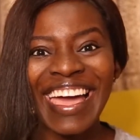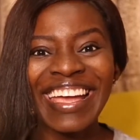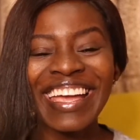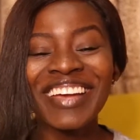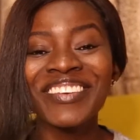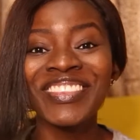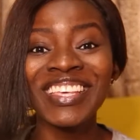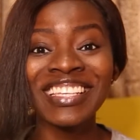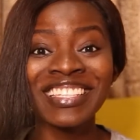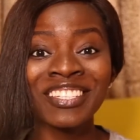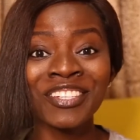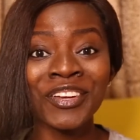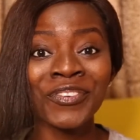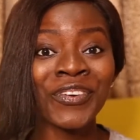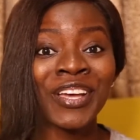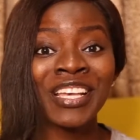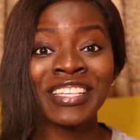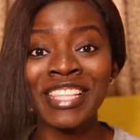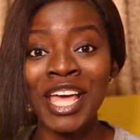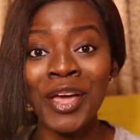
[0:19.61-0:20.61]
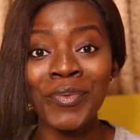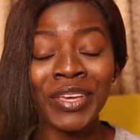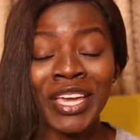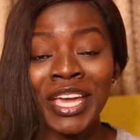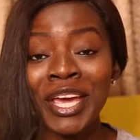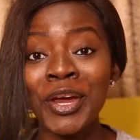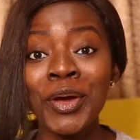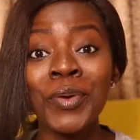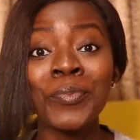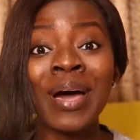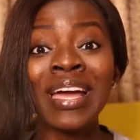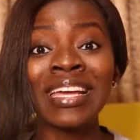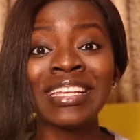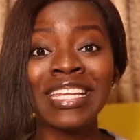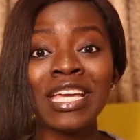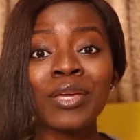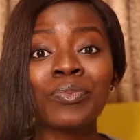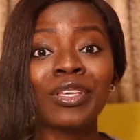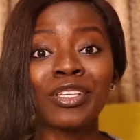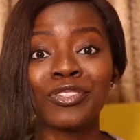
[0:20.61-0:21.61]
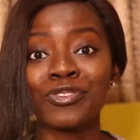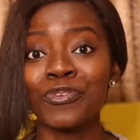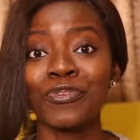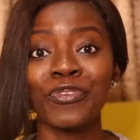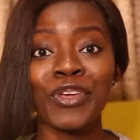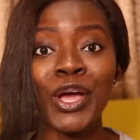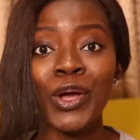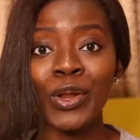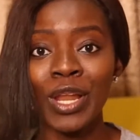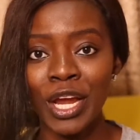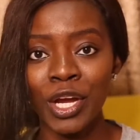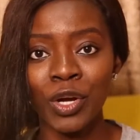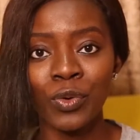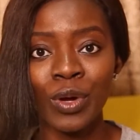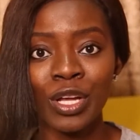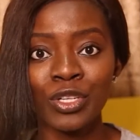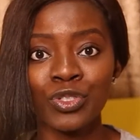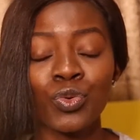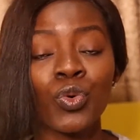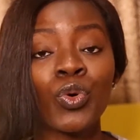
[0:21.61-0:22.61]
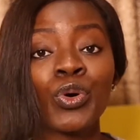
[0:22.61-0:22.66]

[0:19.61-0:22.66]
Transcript: if this is your first time here, my name is Sophia Olanrewaju,